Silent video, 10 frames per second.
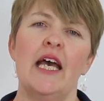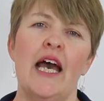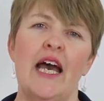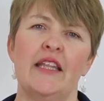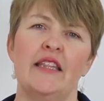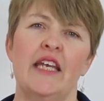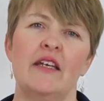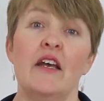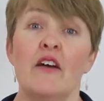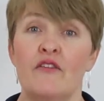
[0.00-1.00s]
and
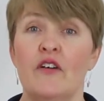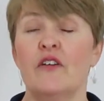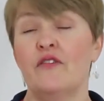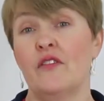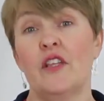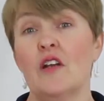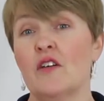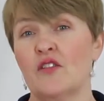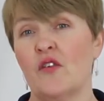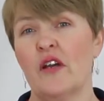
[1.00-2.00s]
then for the
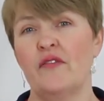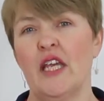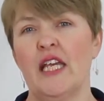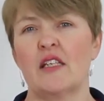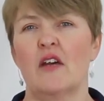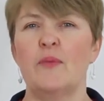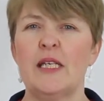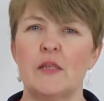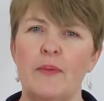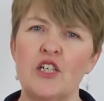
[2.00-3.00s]
last 5 years I've been
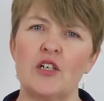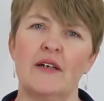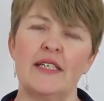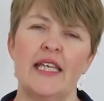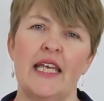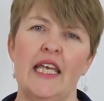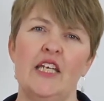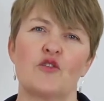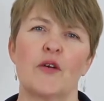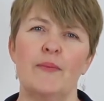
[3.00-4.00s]
specialising
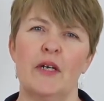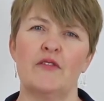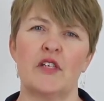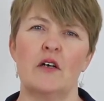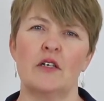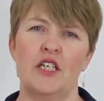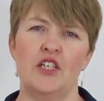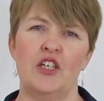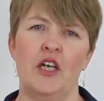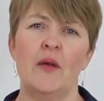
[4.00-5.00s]
in treatment of scar
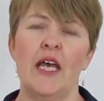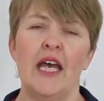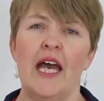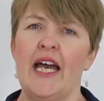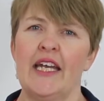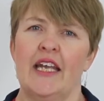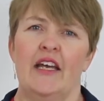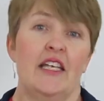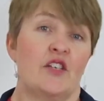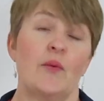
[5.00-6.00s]
tissue, and
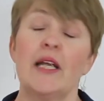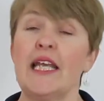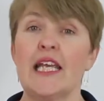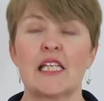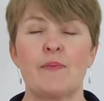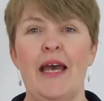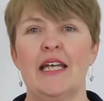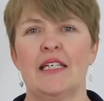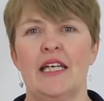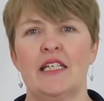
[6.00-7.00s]
it's really
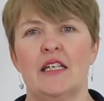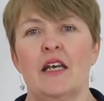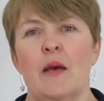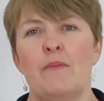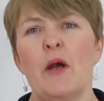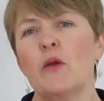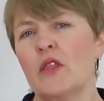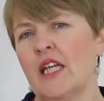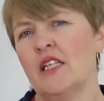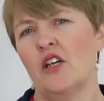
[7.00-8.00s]
expanded
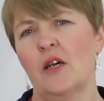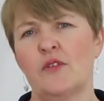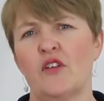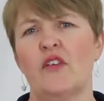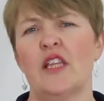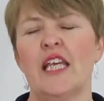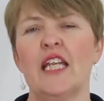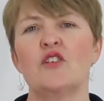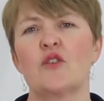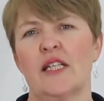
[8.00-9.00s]
both in terms of the
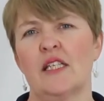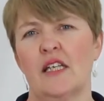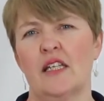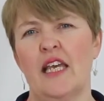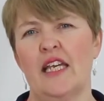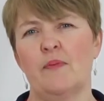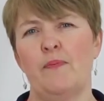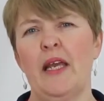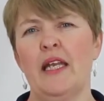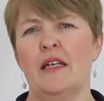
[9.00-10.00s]
interest that there's
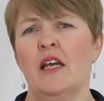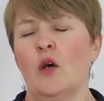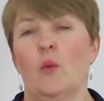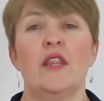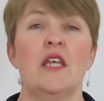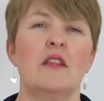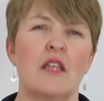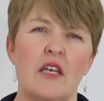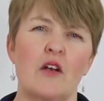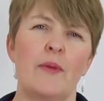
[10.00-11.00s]
been within the
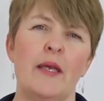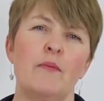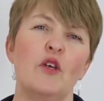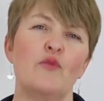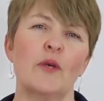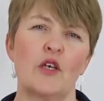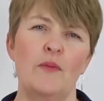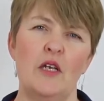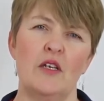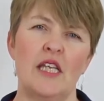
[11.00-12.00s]
therapy and movement
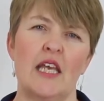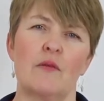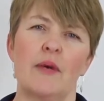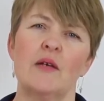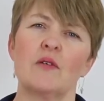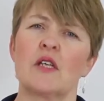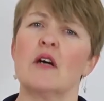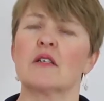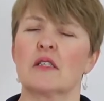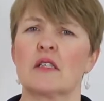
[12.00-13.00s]
community around
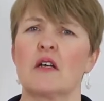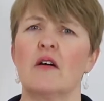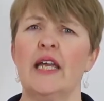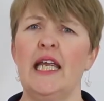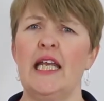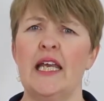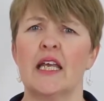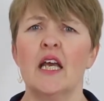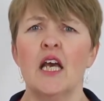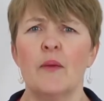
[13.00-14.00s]
scars and scar healing,
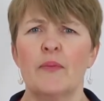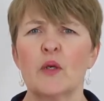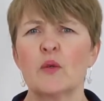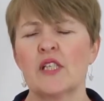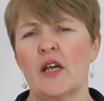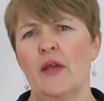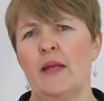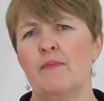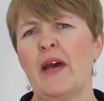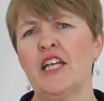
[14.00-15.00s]
but also
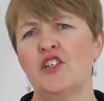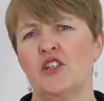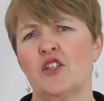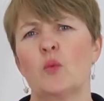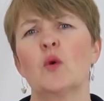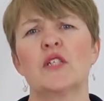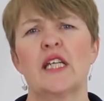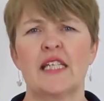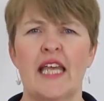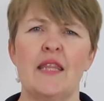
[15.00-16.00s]
in patients
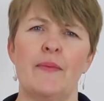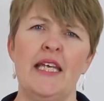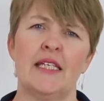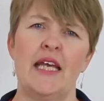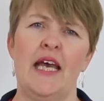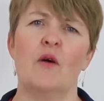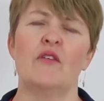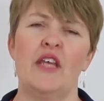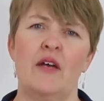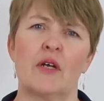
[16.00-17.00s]
wanting to get the best out of their